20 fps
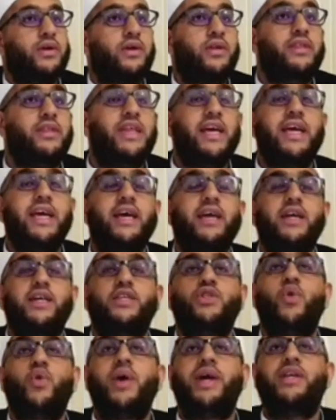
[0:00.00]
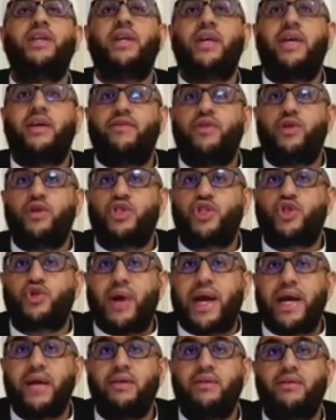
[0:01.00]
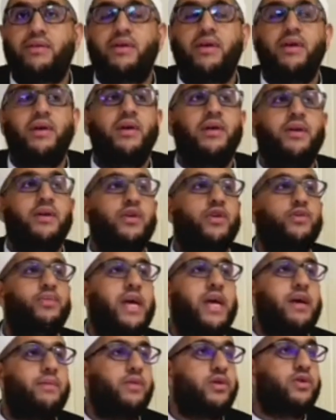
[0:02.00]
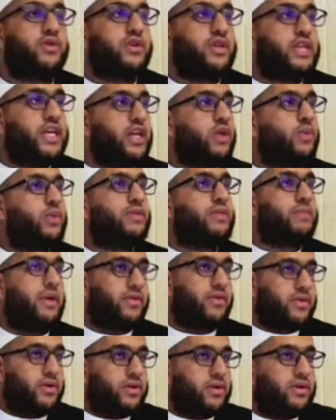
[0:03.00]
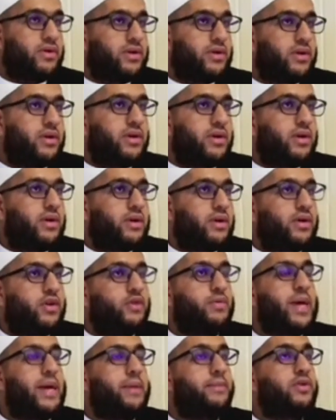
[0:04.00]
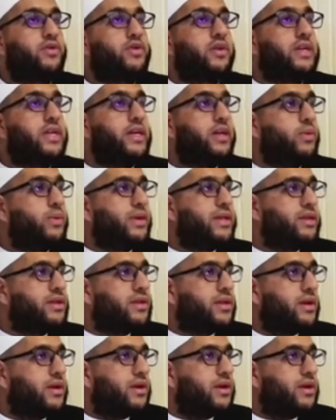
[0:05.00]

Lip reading: dhikr is going to give you strength to be able to deal with motherhood, to be able to deal with